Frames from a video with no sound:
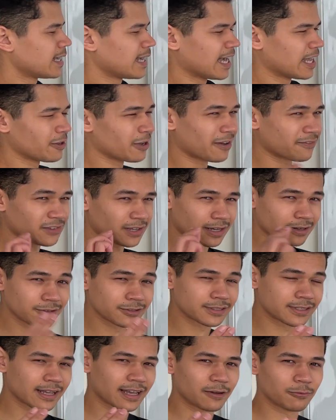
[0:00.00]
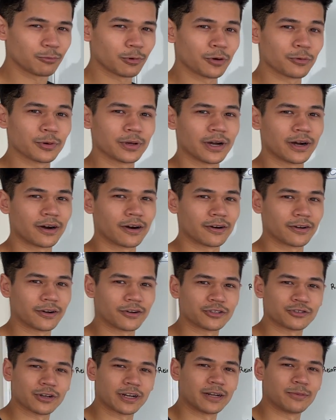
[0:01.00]
and you have to understand where we are in
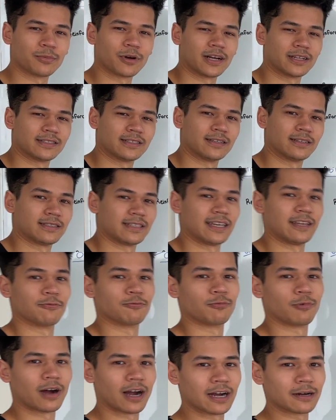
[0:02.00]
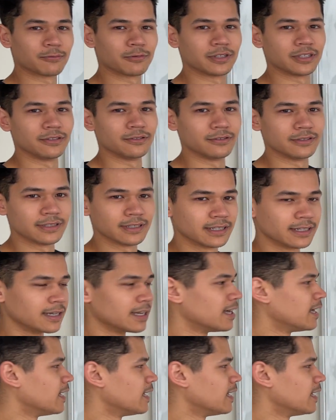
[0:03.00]
our training process and why we're using